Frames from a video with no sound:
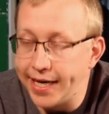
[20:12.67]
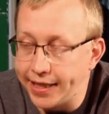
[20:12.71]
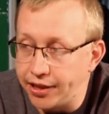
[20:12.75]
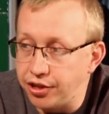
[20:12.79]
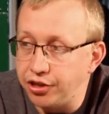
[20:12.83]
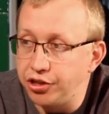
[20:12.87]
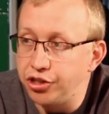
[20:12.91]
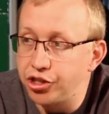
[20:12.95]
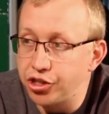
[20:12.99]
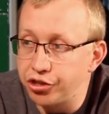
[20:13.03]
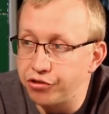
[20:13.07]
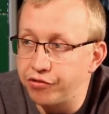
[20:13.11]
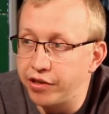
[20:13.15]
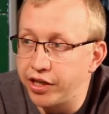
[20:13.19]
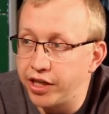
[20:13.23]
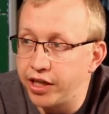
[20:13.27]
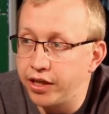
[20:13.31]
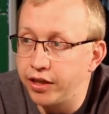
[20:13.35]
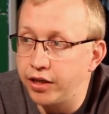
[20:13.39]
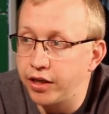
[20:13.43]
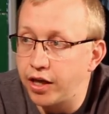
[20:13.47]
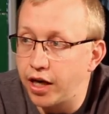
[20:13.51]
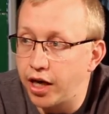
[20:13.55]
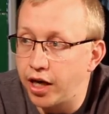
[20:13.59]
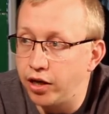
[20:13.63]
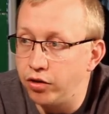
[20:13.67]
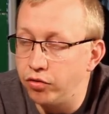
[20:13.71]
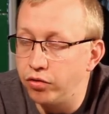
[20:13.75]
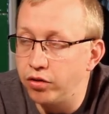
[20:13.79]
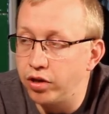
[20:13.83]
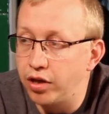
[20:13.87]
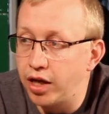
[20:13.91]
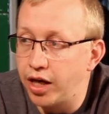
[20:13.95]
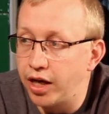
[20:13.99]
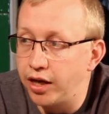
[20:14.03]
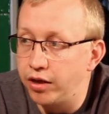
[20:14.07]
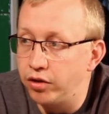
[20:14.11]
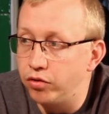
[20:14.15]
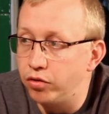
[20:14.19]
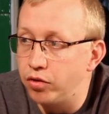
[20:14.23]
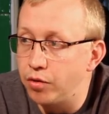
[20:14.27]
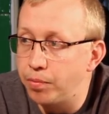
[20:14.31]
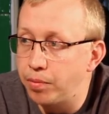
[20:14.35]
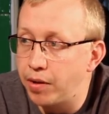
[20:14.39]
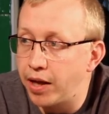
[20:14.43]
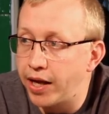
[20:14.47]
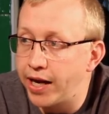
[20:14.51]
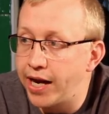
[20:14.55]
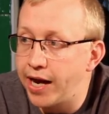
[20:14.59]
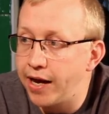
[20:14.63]
injuring another another
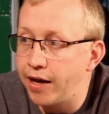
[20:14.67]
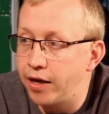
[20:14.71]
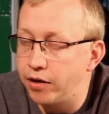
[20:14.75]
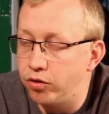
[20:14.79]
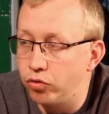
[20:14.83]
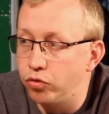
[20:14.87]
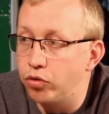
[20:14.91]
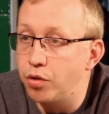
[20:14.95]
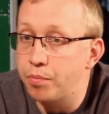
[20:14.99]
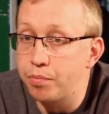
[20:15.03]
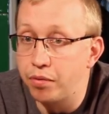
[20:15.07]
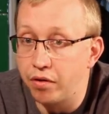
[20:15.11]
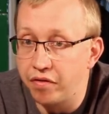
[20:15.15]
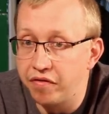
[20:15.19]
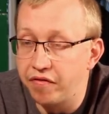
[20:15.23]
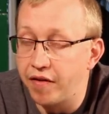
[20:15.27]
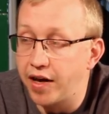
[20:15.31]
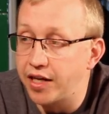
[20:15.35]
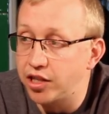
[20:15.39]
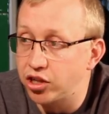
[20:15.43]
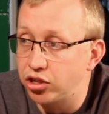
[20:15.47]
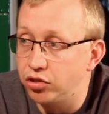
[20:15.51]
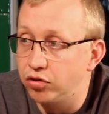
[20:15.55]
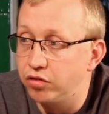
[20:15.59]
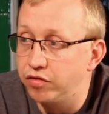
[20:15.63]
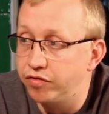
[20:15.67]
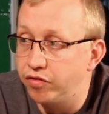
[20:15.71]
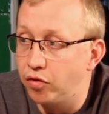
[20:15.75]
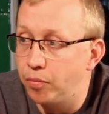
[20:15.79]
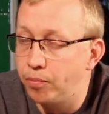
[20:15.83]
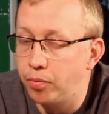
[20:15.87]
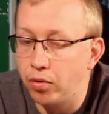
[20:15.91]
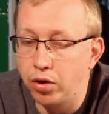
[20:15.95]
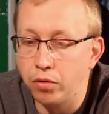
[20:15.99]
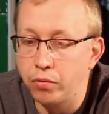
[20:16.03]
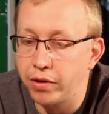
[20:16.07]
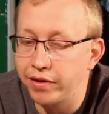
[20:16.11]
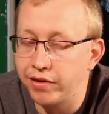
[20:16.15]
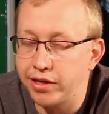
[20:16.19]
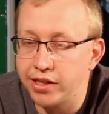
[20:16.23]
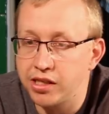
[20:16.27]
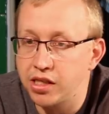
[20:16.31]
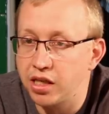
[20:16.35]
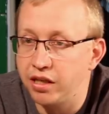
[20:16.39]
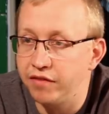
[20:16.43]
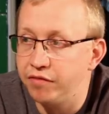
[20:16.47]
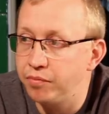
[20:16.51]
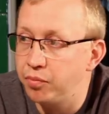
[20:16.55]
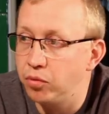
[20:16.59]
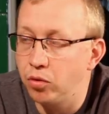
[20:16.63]
player, another professional footballer, whether
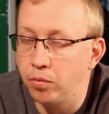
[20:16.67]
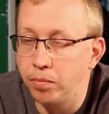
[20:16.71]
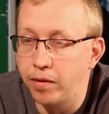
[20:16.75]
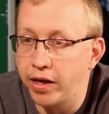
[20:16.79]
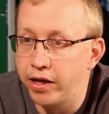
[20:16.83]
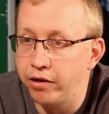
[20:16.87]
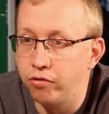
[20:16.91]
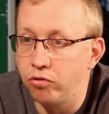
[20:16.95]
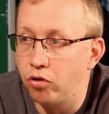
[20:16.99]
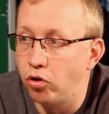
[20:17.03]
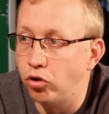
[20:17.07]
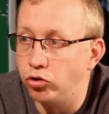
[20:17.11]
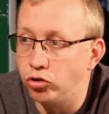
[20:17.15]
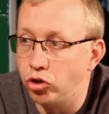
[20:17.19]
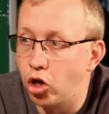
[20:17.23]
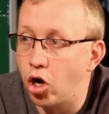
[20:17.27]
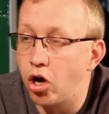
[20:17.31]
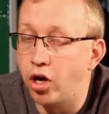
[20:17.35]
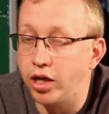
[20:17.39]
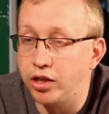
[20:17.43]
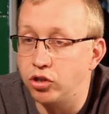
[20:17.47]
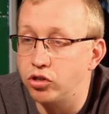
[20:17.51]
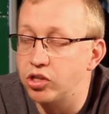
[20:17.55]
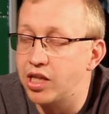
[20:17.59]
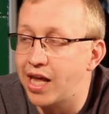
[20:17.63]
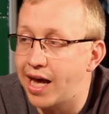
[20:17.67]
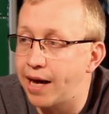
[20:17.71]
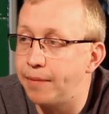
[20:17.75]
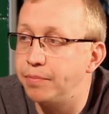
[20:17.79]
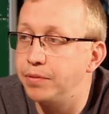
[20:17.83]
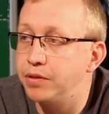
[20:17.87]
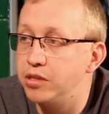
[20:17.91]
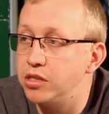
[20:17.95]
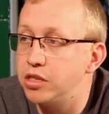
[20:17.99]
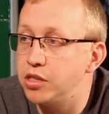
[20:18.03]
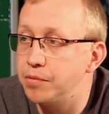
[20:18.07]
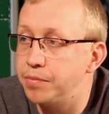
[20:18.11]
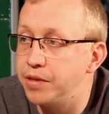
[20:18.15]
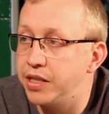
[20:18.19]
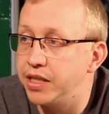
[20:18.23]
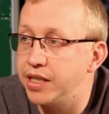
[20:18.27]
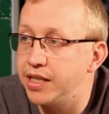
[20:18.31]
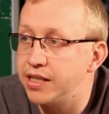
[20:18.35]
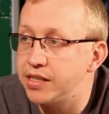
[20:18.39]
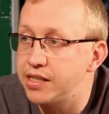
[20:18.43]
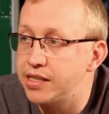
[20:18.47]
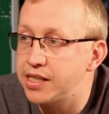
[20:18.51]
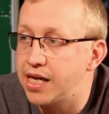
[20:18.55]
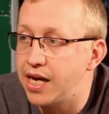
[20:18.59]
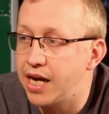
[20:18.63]
it's a Liverpool player or not, it just happens to be
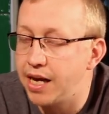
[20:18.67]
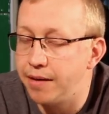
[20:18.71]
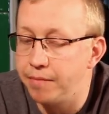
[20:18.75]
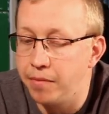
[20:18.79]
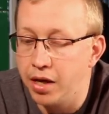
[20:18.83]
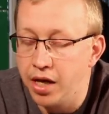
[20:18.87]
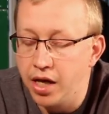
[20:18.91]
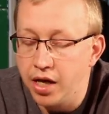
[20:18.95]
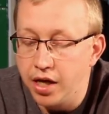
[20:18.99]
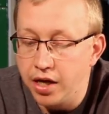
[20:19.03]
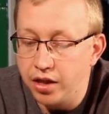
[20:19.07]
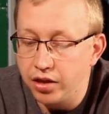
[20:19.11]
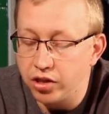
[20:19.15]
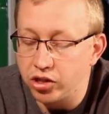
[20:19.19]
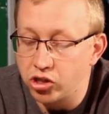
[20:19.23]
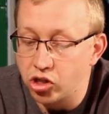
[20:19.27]
this time. Mm -hmm.